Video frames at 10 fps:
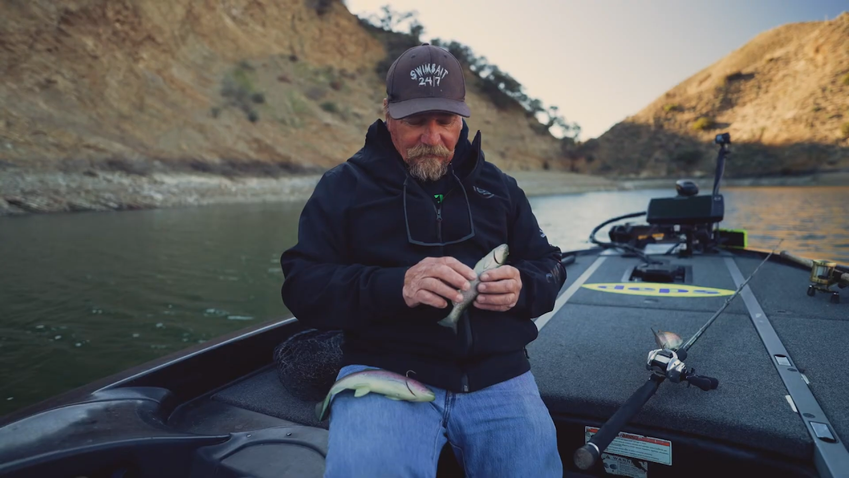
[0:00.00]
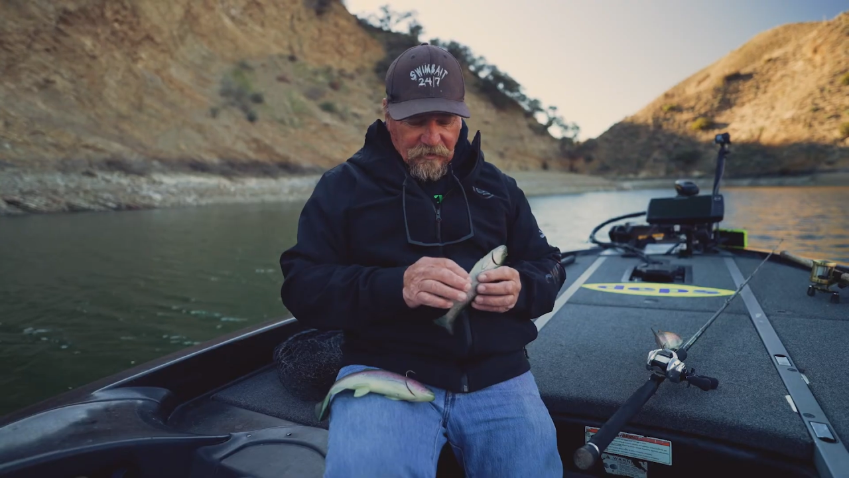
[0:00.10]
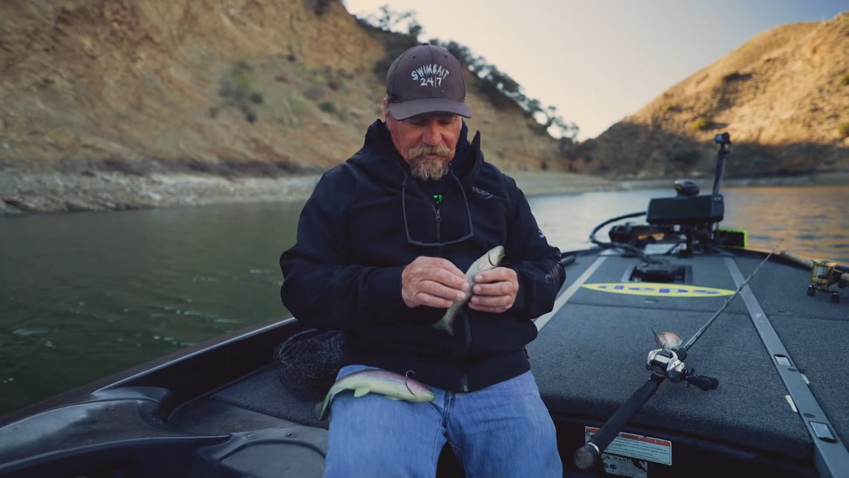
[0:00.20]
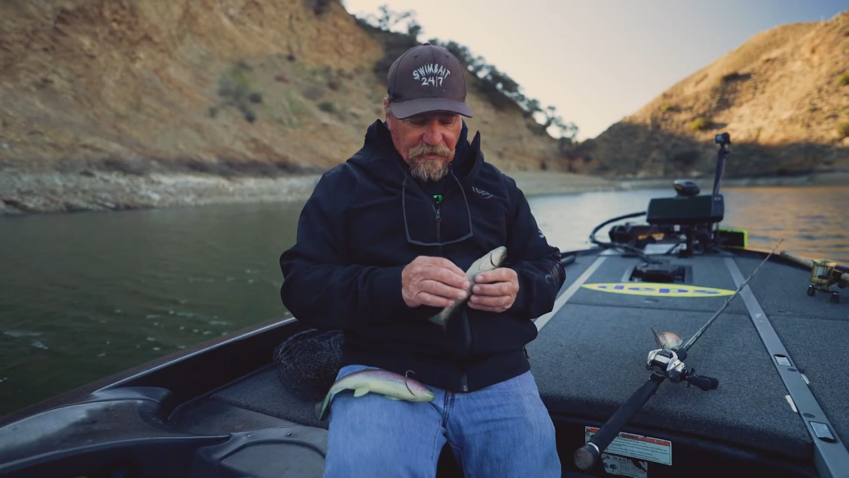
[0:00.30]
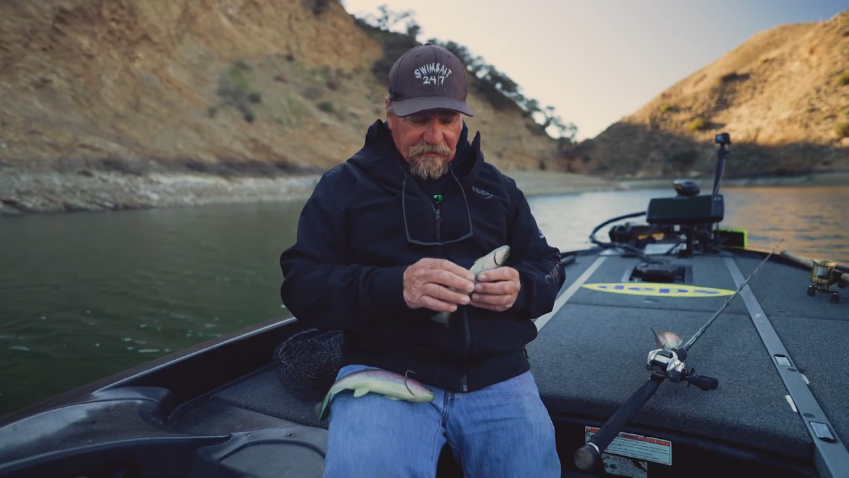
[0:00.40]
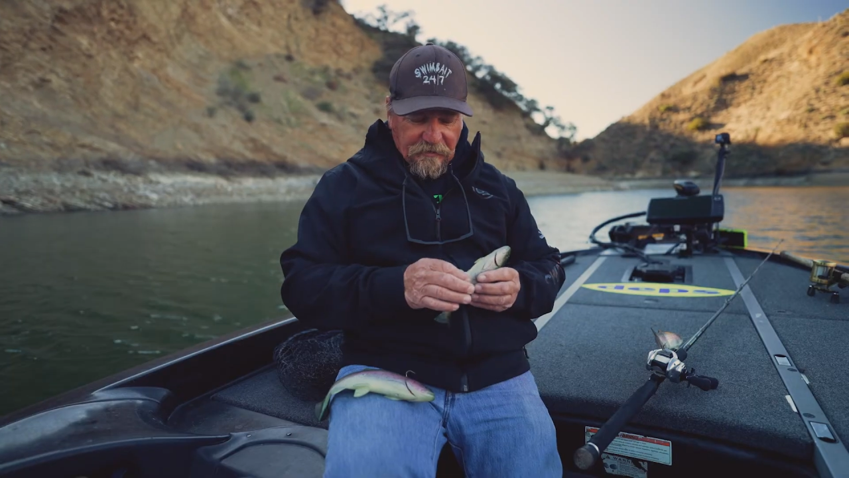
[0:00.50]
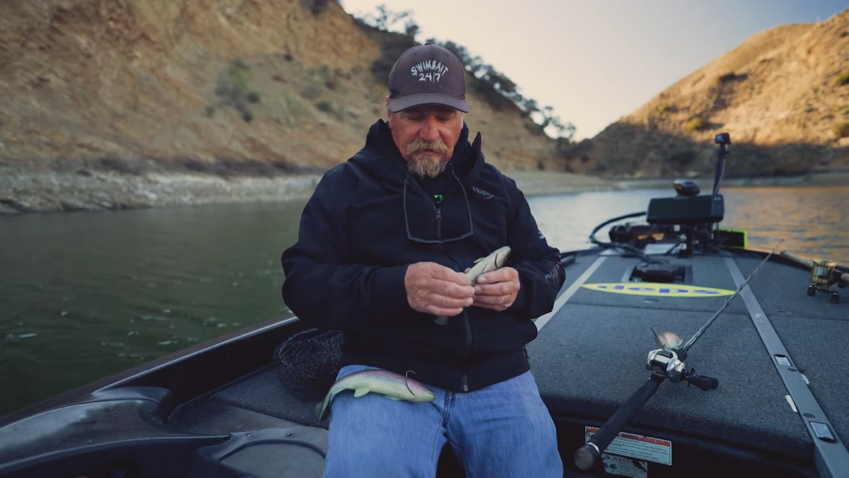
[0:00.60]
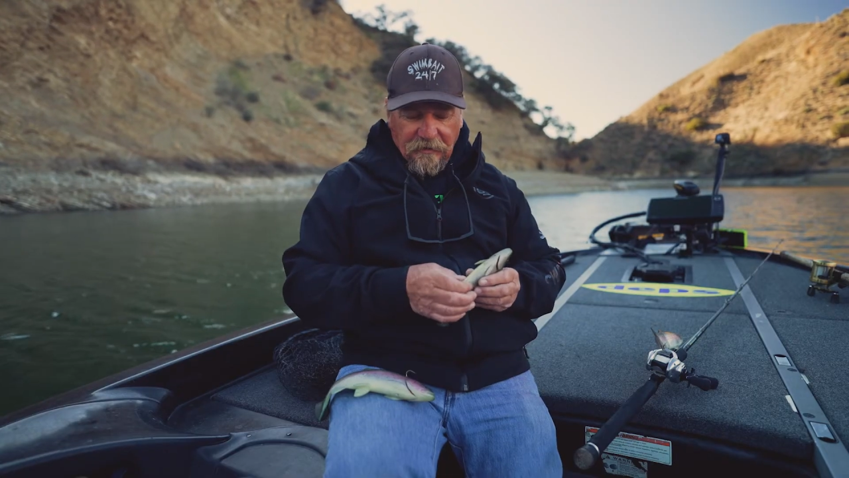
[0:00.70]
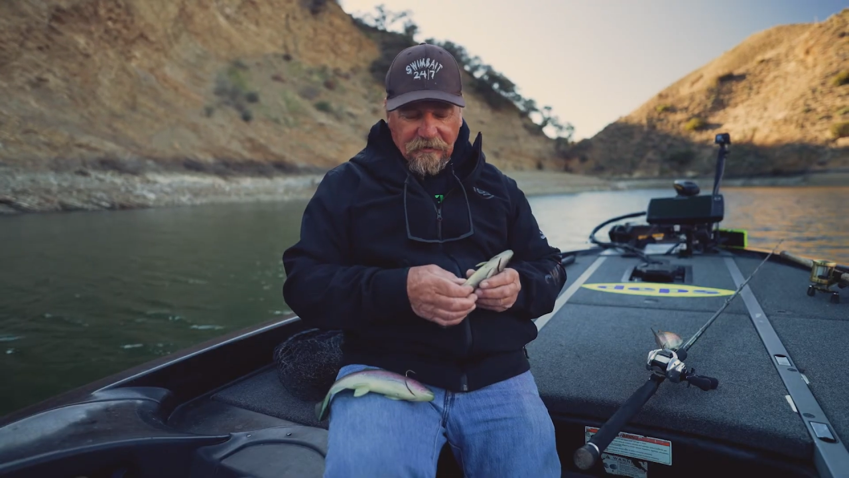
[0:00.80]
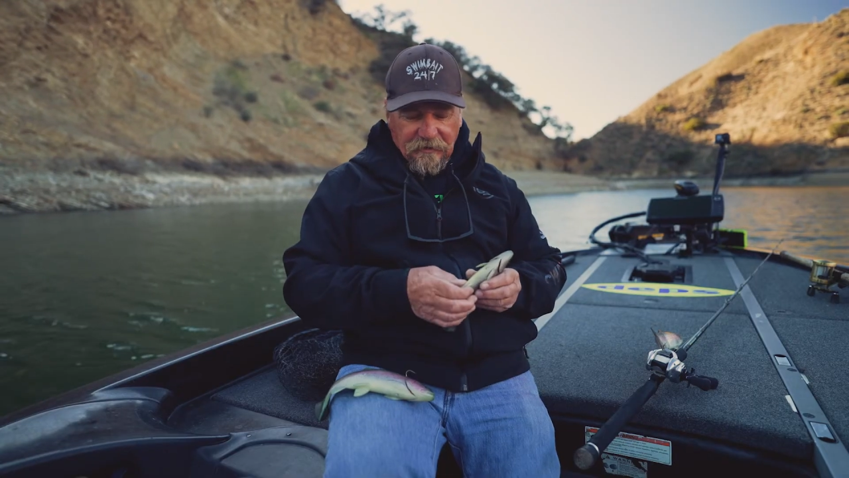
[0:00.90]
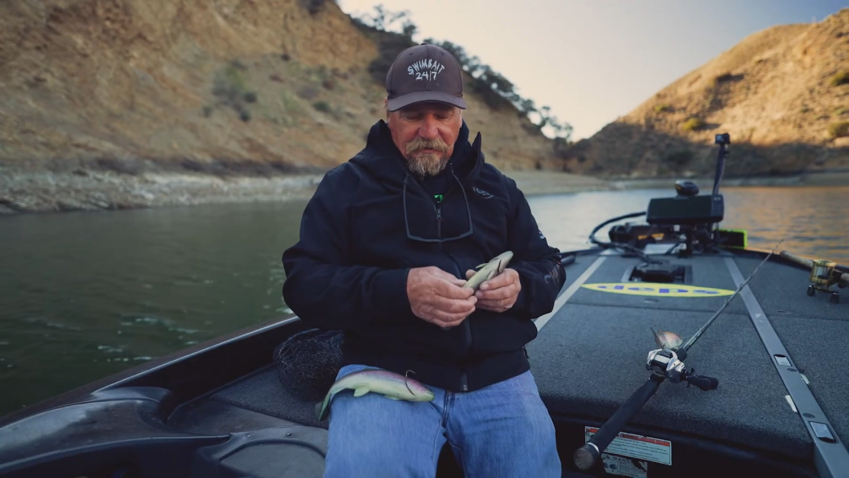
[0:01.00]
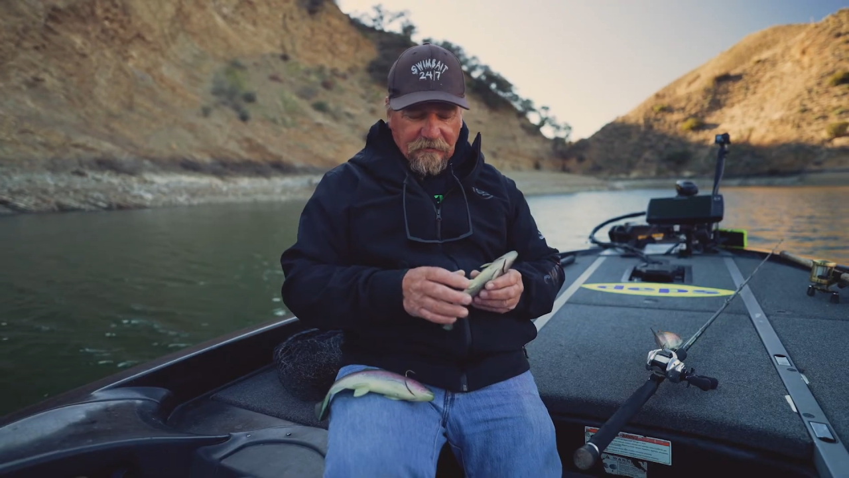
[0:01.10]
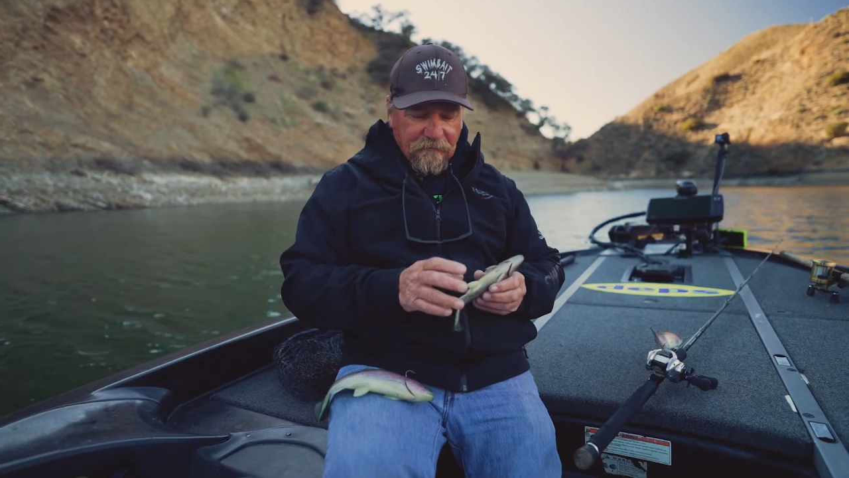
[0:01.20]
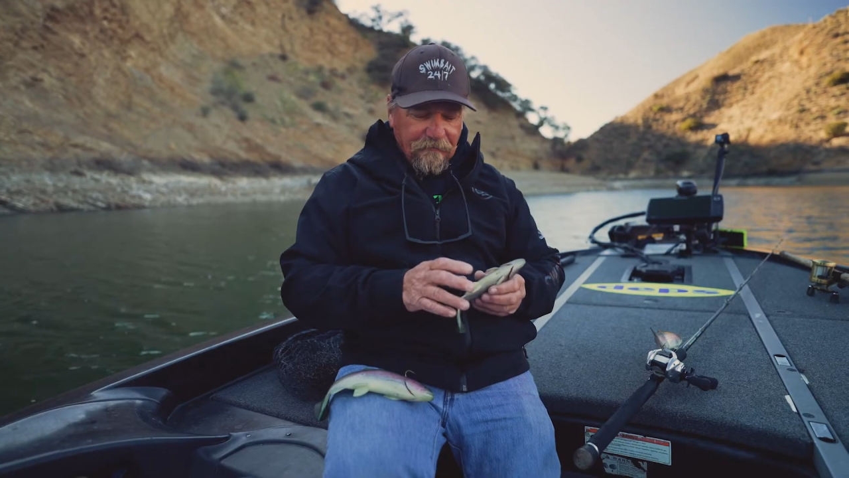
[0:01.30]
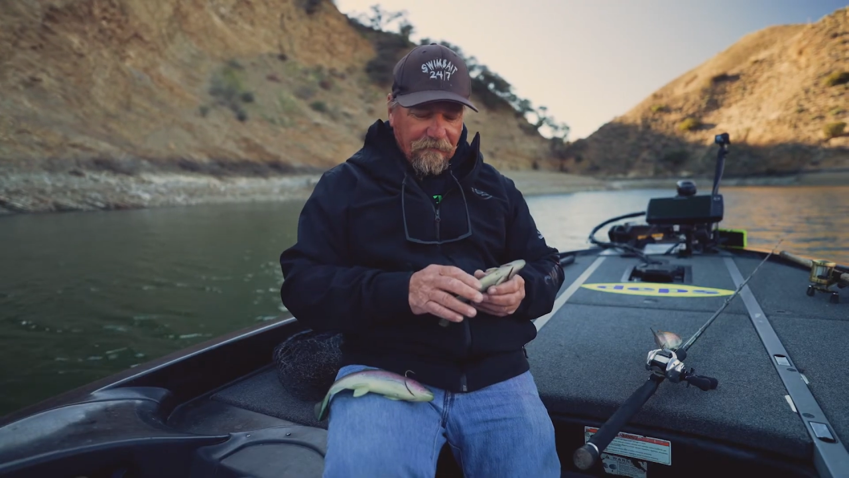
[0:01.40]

just like the tungsten.